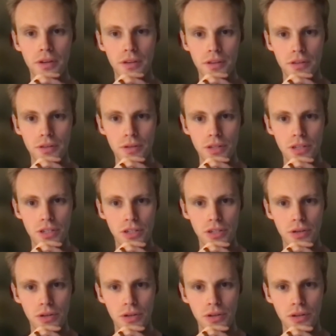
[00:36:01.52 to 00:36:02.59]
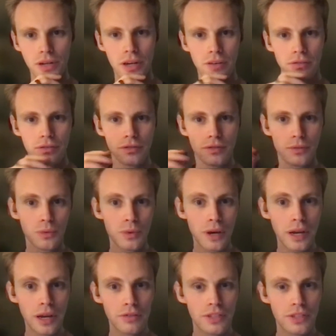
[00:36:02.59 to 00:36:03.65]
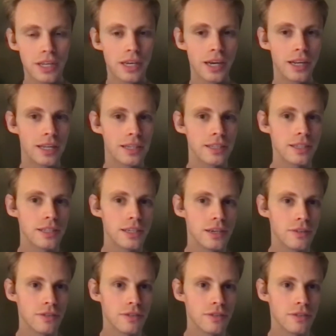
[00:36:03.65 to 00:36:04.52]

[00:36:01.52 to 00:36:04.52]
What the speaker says: traditional kind of way of seeing identity,